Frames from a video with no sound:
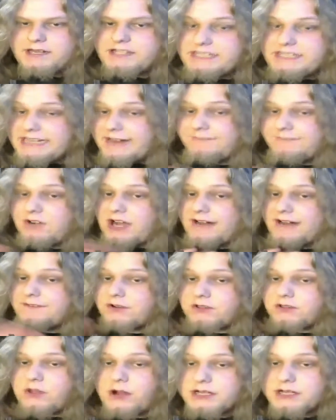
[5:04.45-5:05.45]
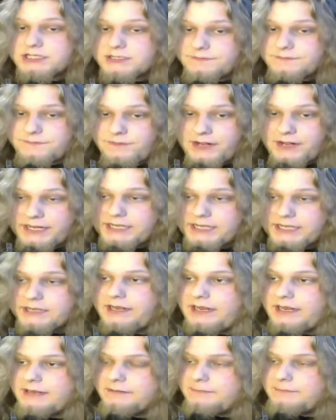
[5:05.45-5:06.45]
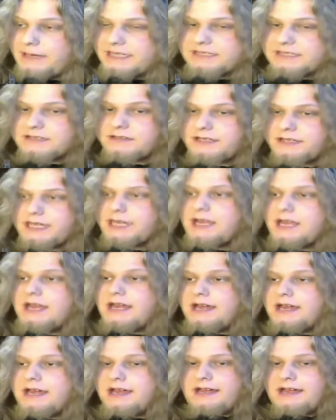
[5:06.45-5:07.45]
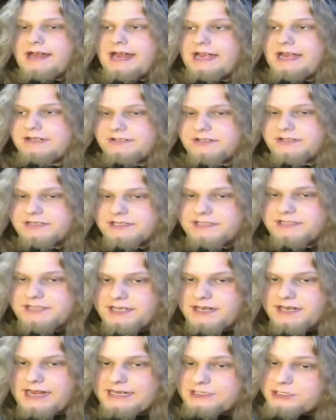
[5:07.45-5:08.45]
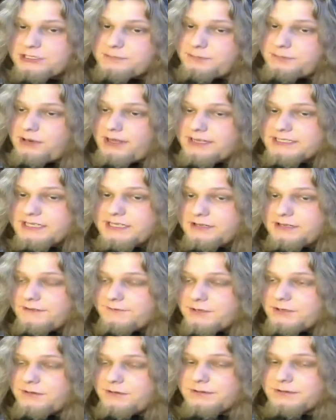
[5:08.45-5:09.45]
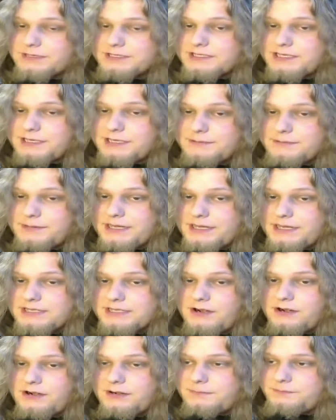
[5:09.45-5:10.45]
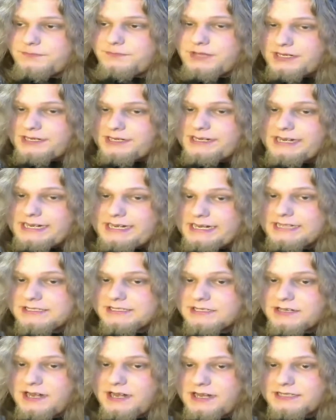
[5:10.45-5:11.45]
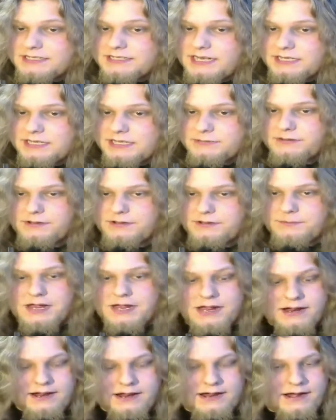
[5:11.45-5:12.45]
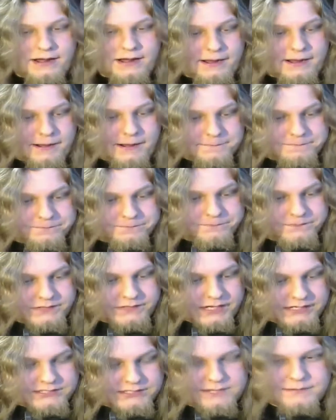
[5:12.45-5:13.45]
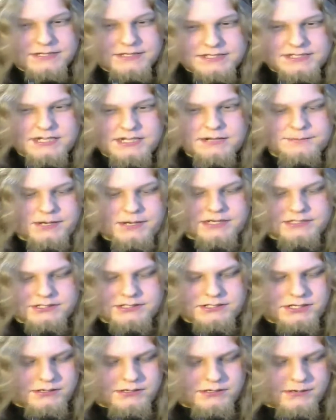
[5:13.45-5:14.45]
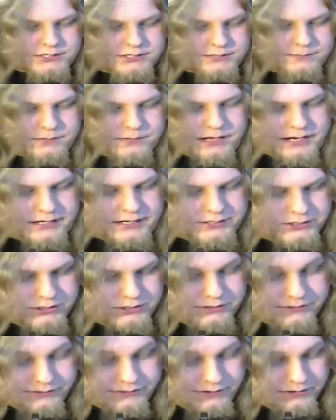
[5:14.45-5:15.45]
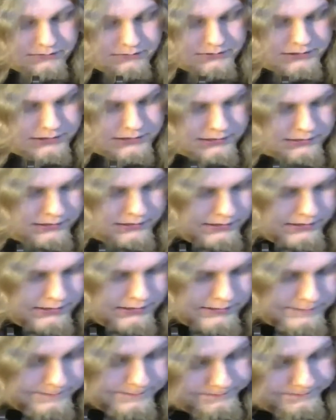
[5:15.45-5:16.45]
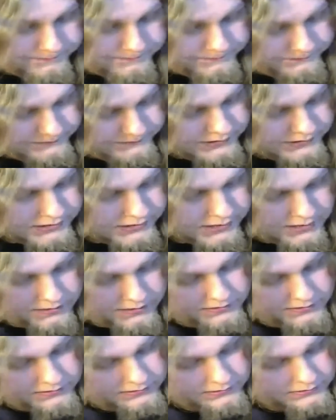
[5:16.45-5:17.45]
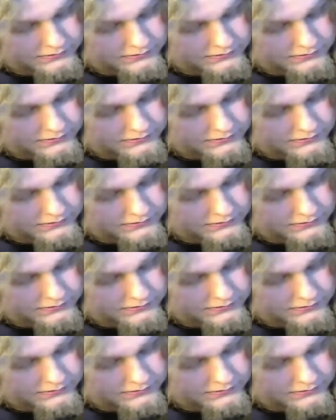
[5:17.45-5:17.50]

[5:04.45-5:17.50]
Never, ever lost a fight. And basically, as you can see, as you can probably tell if you know what the Cenobites are, he gets in contact with them. And some of the Cenobites, too. I should probably show you those. Here.